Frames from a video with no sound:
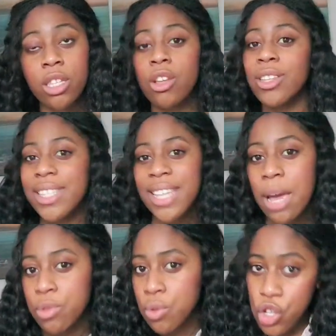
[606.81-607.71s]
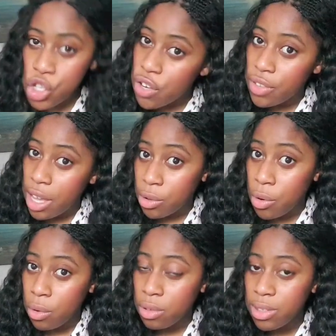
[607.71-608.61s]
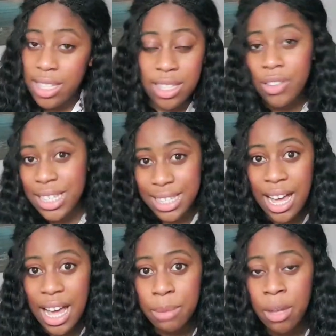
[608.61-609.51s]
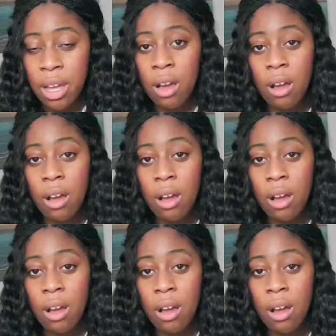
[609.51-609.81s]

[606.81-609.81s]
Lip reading: it's not the time to achieve that goal, that's not the time,